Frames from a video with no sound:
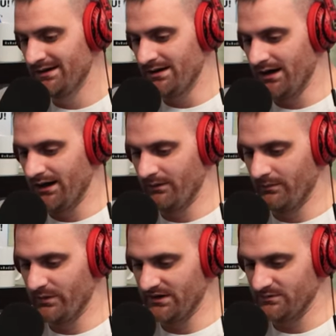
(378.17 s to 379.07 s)

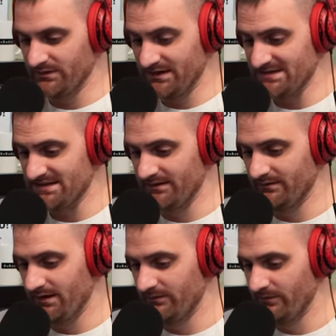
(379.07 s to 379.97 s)
um, but it's released
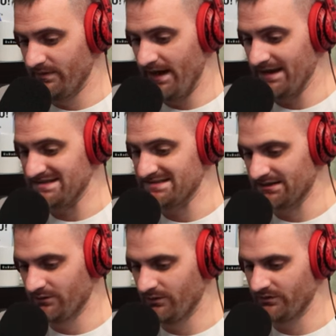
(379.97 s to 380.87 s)
and, and that
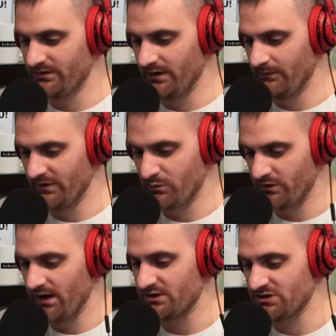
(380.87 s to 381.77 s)
signals um, the
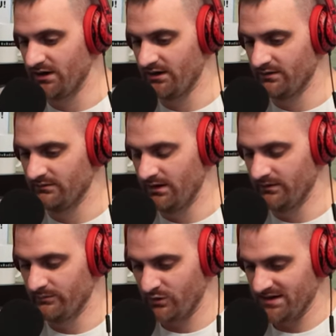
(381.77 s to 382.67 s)
production and,
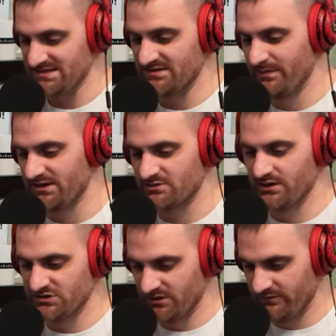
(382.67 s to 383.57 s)
and process of
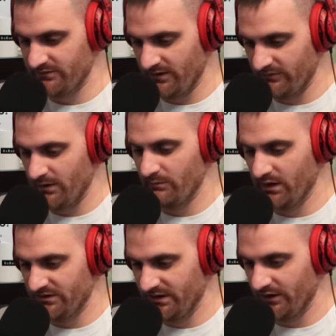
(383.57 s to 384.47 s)
maturation of, of red
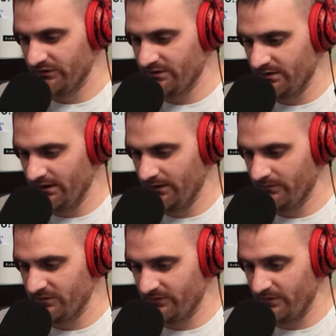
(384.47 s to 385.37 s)
blood cells
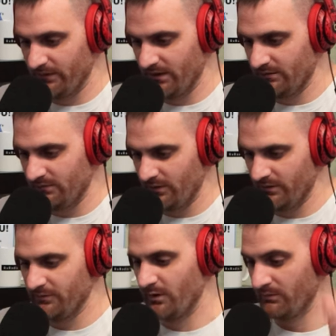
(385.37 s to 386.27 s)
um, so from the
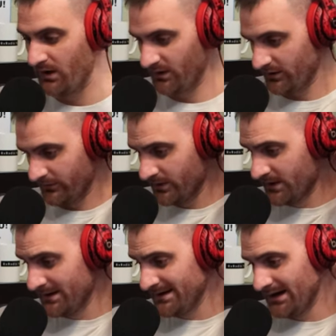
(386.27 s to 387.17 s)
erythroid marrow.
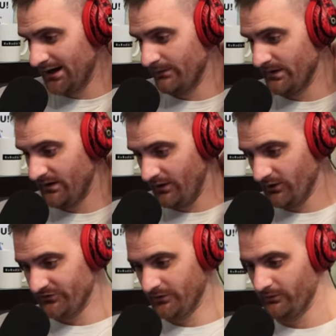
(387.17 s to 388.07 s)
Um,
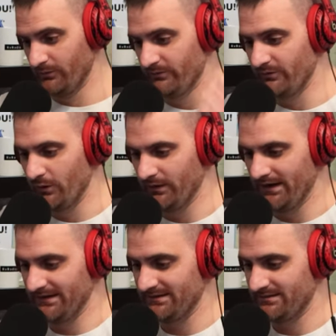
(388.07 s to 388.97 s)
also,
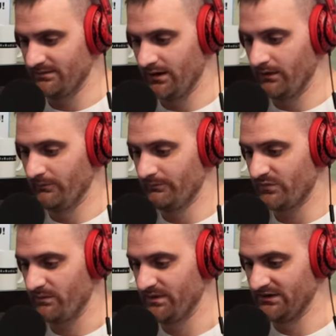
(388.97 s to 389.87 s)
folate, um,
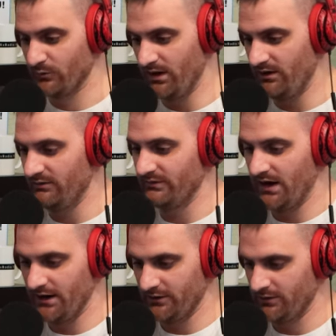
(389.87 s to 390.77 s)
B12,
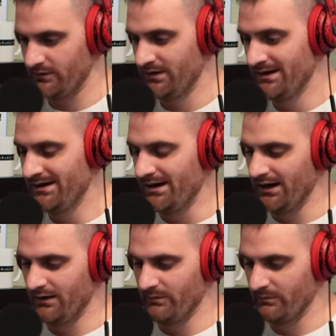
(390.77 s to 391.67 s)
iron
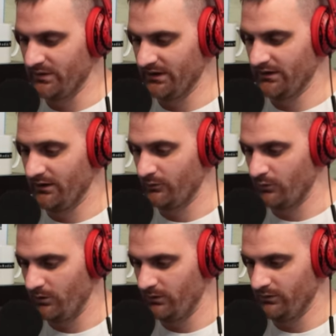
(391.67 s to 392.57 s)
um, play a
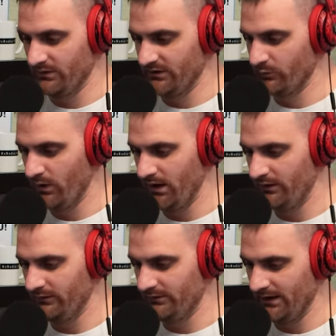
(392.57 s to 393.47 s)
role as
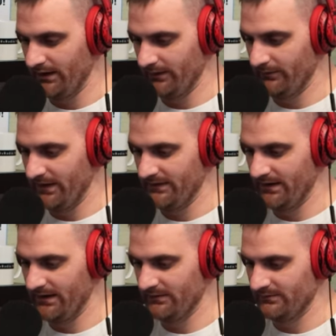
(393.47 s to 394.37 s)
well. and
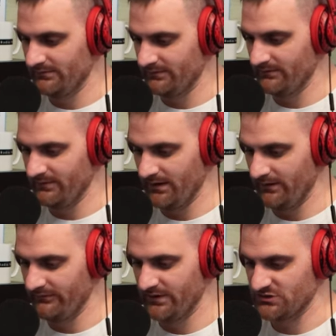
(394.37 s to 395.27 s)
then
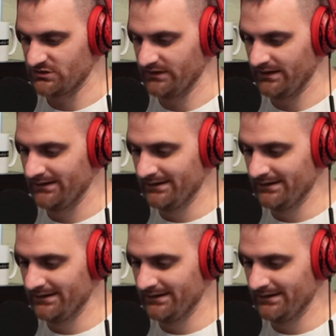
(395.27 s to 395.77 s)
uh, eventually,